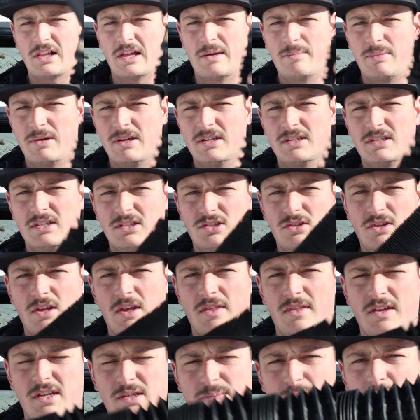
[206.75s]
clamp it so
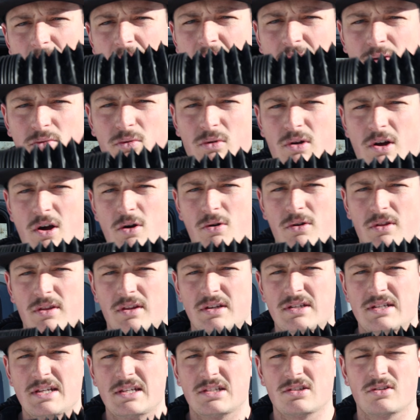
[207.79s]
that this end will go to
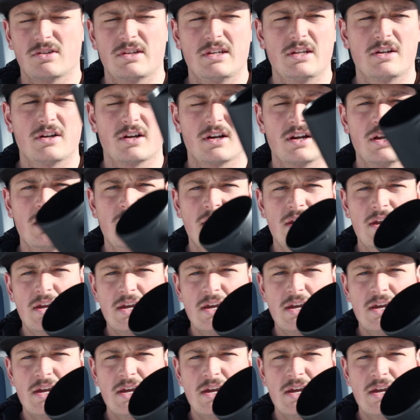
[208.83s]
the diesel heater.